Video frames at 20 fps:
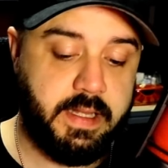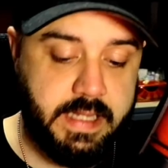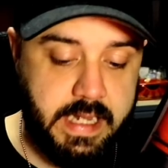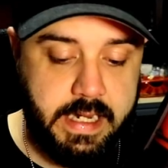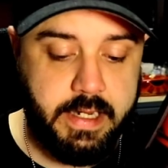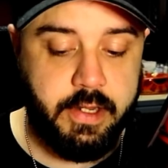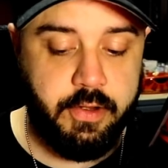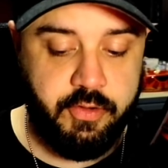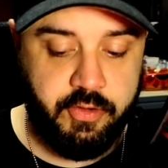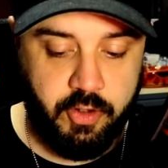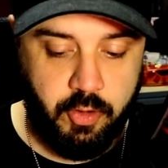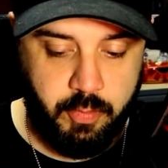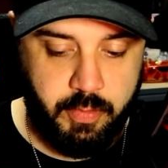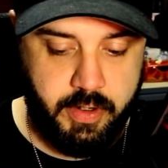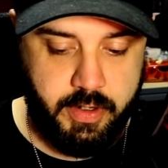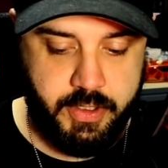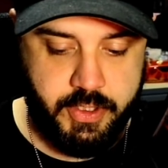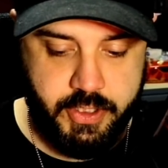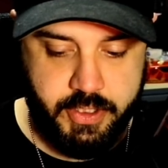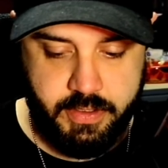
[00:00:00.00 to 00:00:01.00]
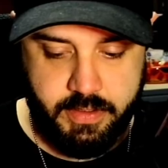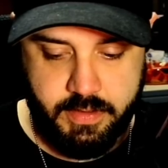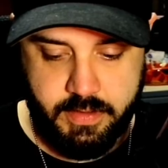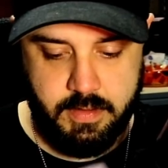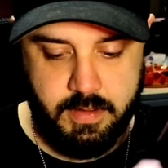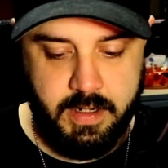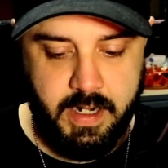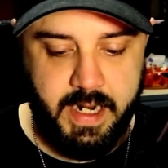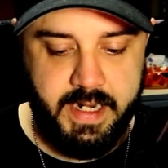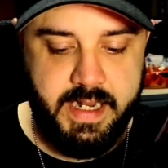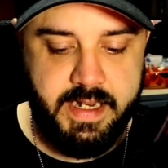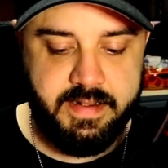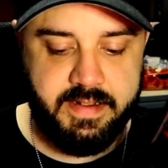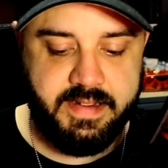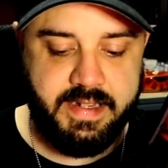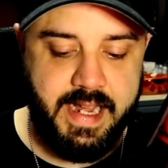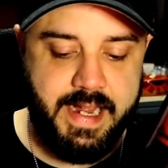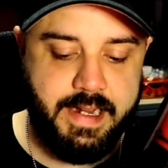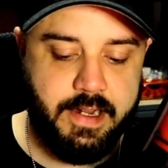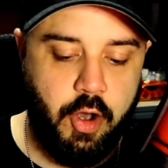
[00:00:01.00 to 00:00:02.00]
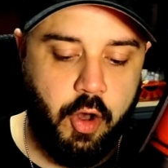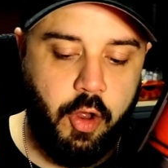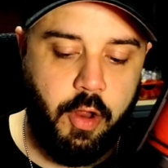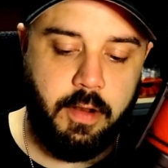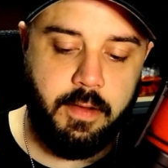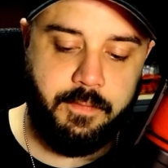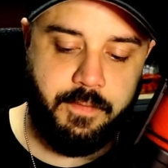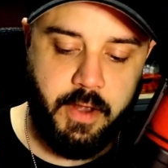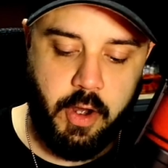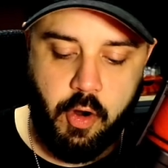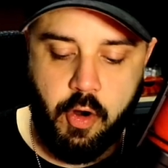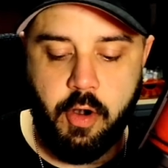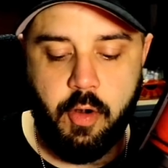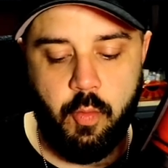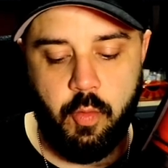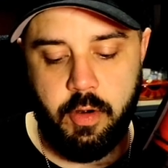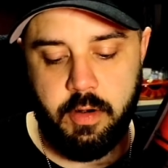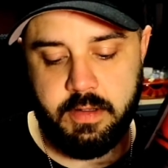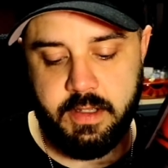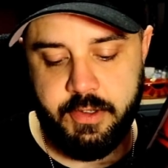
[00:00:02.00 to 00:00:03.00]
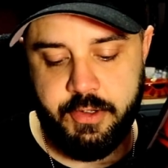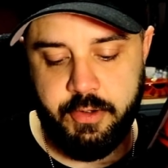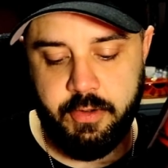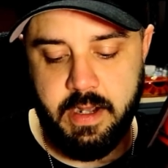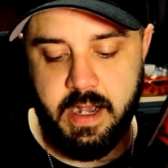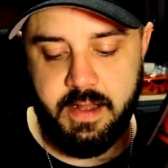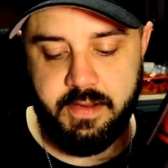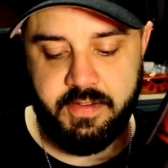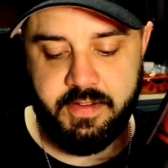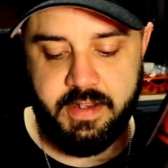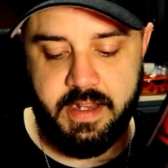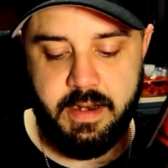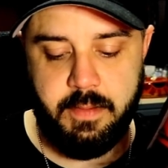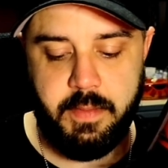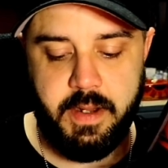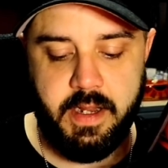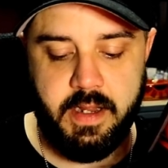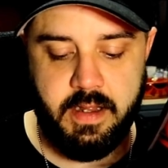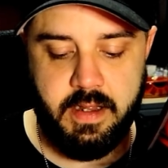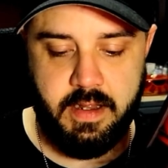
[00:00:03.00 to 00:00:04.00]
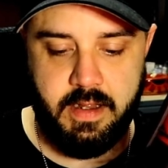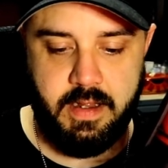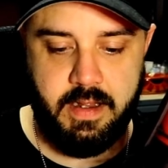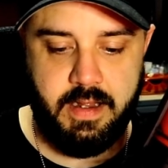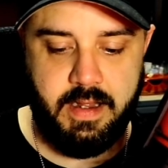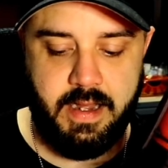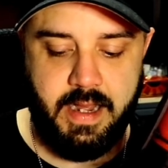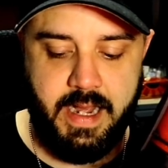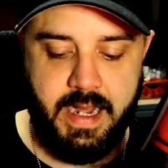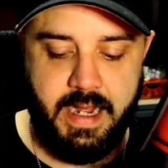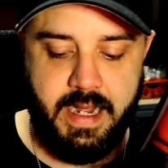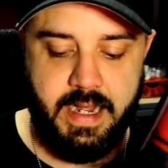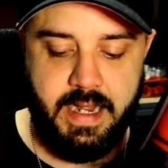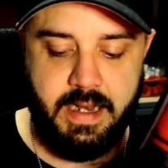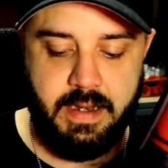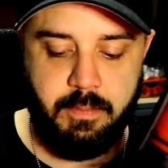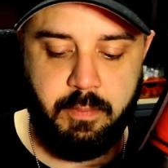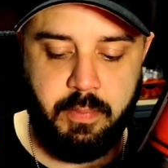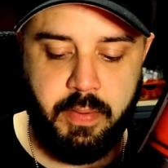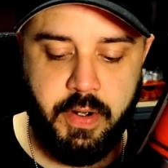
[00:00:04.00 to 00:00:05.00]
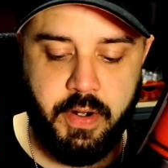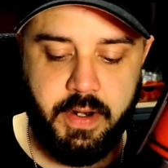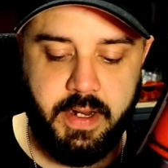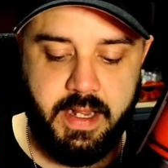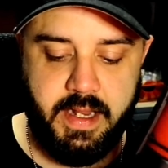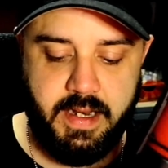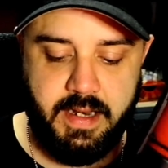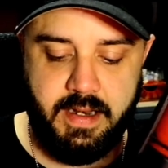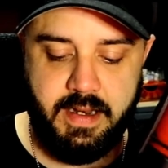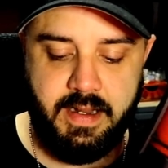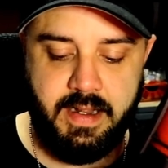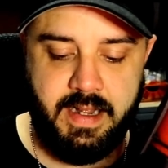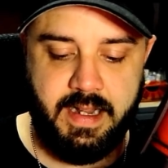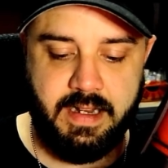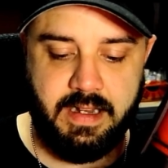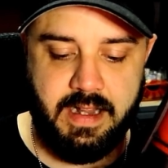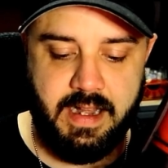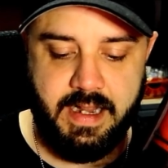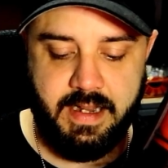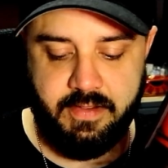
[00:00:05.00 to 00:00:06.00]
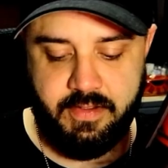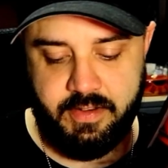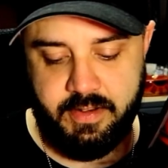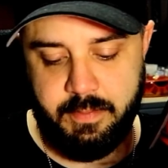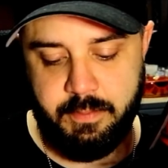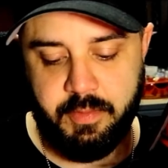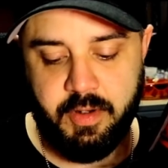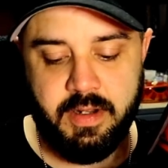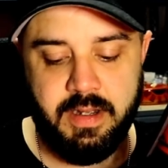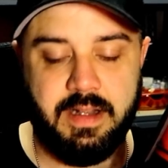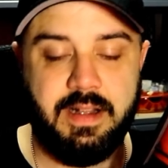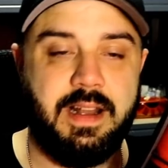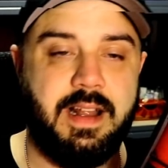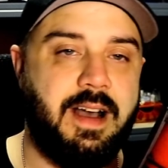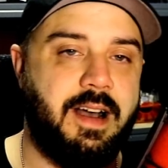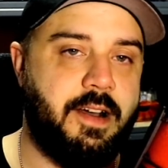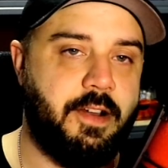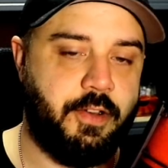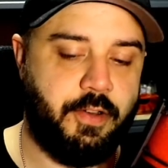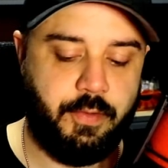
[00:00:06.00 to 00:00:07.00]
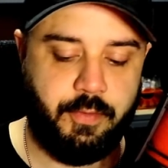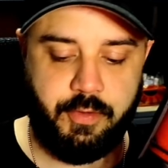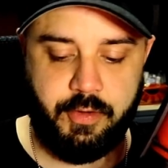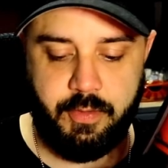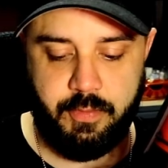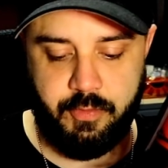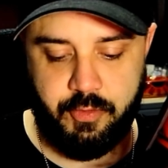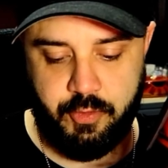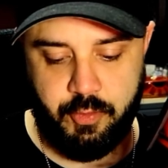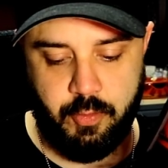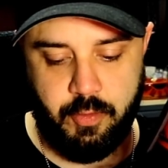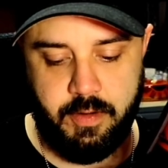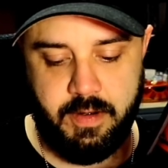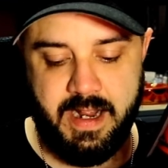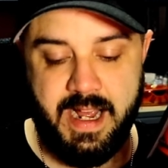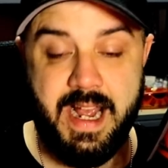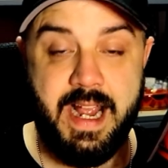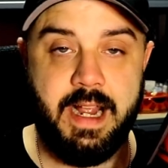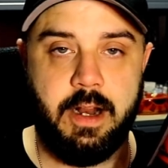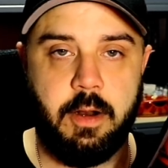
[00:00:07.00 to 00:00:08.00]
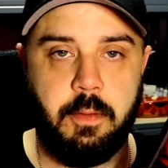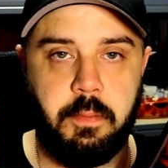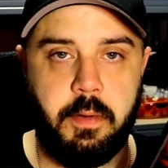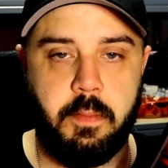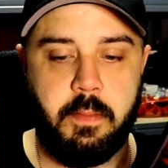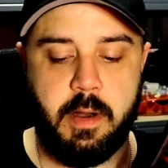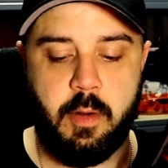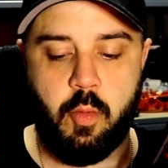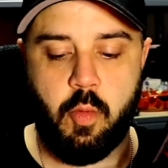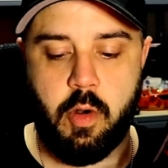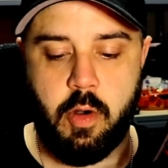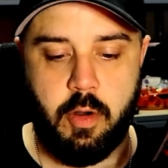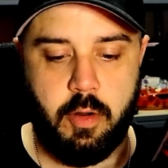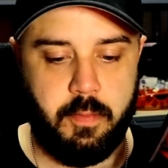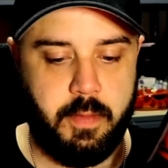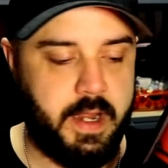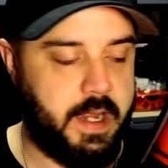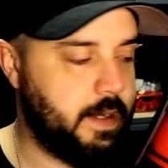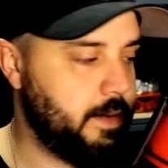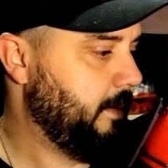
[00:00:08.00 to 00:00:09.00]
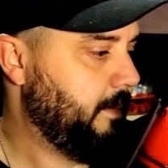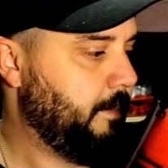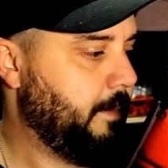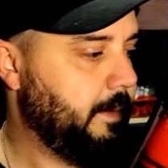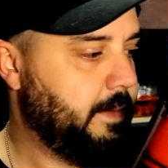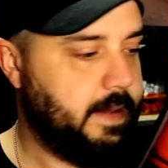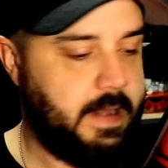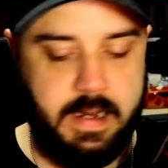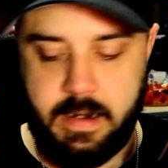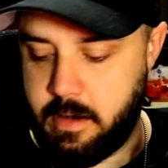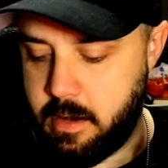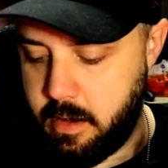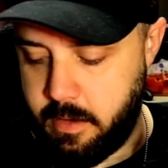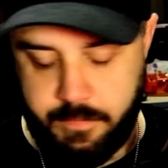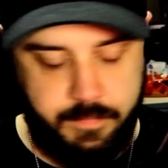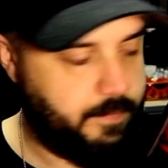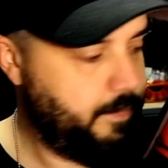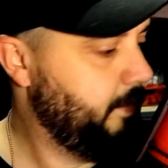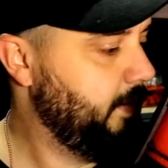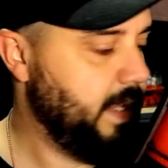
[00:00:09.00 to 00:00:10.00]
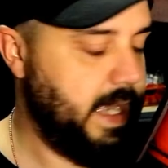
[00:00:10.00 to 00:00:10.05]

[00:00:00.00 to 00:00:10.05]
Thank you so much. I need to take all of the artwork that you guys send me and put it in like some collage of some sort, hang it up on my wall, man. Let's put that off.